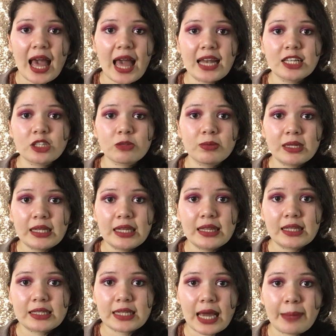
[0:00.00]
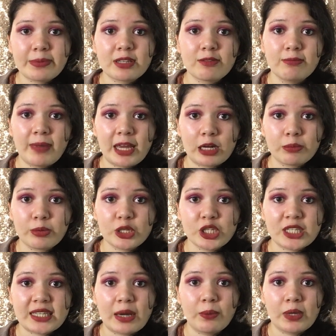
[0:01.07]
And it's really the types of makeup
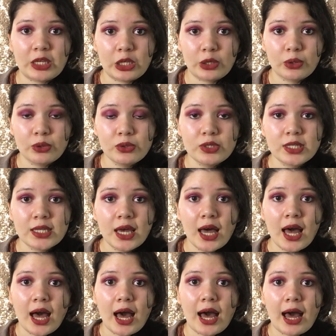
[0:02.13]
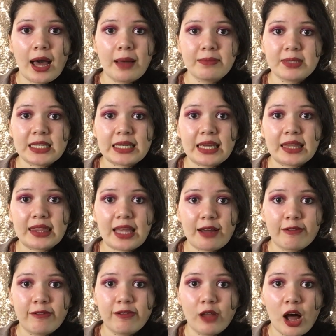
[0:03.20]
brushes that we use to get
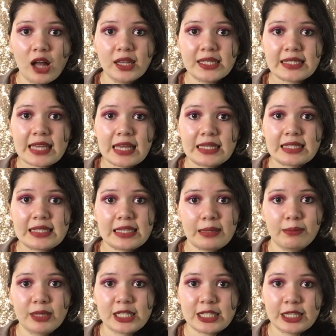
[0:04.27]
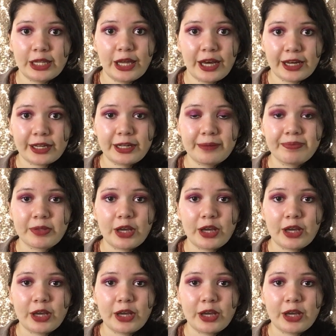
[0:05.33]
that flawless and seamless look.